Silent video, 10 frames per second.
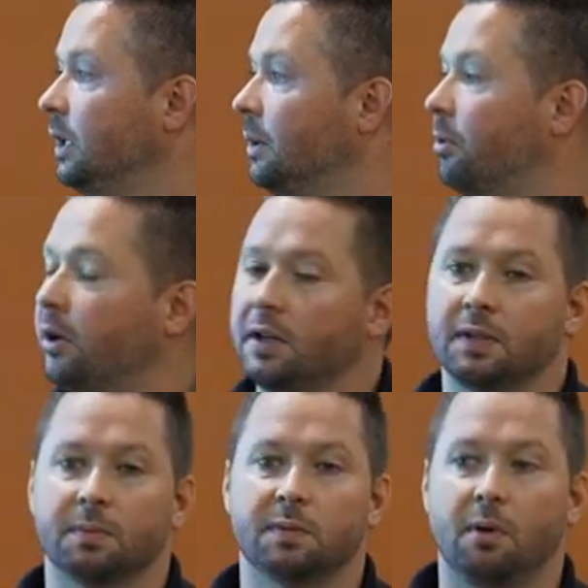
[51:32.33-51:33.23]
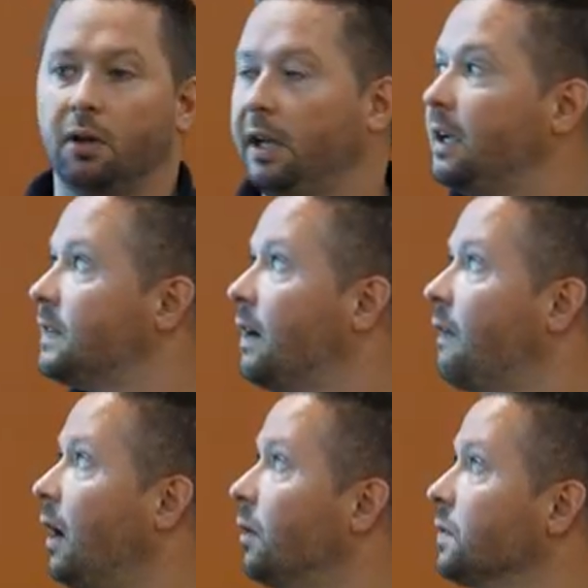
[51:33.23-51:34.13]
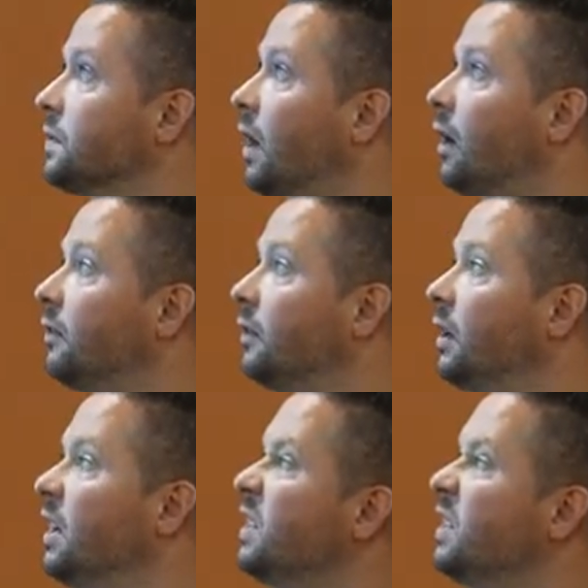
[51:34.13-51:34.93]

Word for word: and put her on some small antiviral stuff.